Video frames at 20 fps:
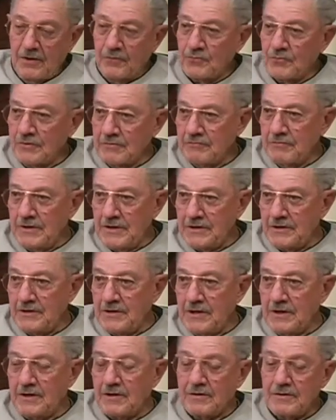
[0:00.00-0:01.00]
We're ready
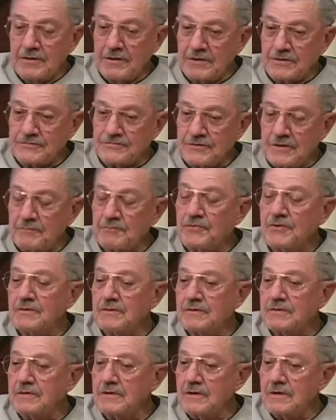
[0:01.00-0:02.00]
now, except
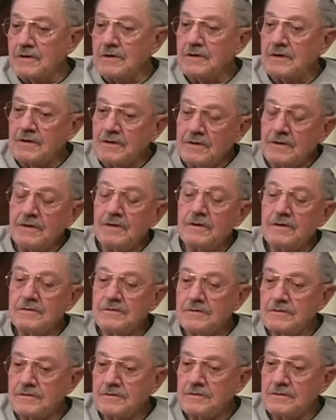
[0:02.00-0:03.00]
that
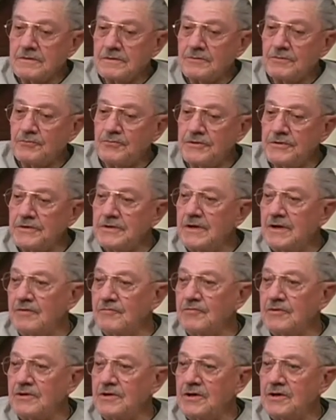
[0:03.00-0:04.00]
we didn't
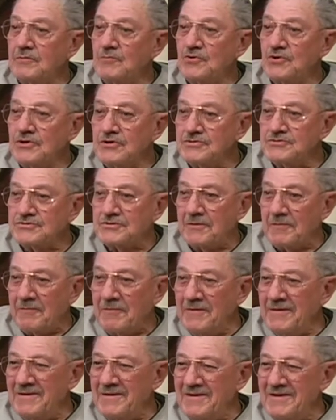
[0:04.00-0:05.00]
have any ammunition.
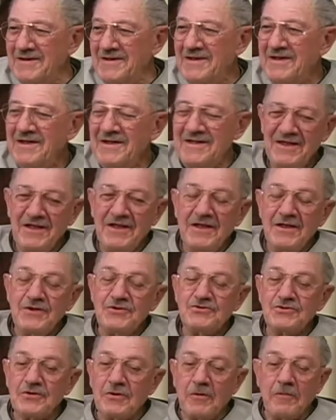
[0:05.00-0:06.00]

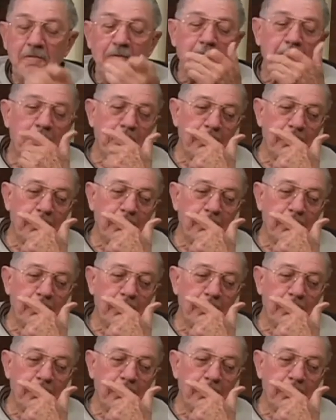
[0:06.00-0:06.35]
So,